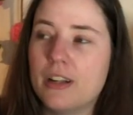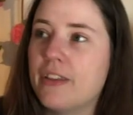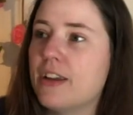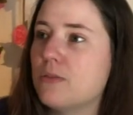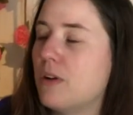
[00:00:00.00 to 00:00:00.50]
I
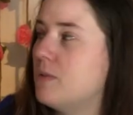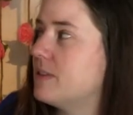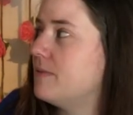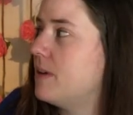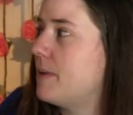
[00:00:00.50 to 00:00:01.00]
think is what it
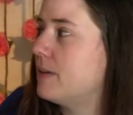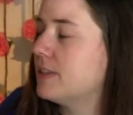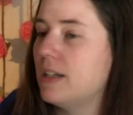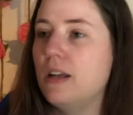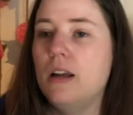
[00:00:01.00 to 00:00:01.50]
was about,
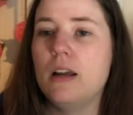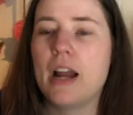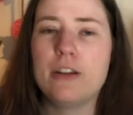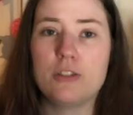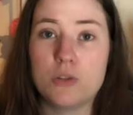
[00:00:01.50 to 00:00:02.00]

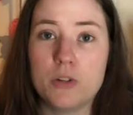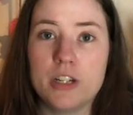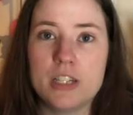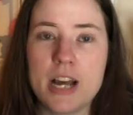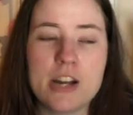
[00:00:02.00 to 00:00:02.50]
how you store your
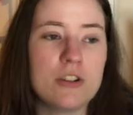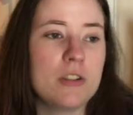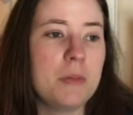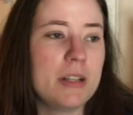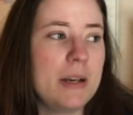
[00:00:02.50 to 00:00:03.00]
stash or
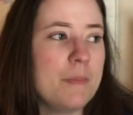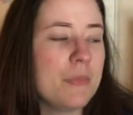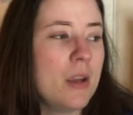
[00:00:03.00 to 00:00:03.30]
something like that.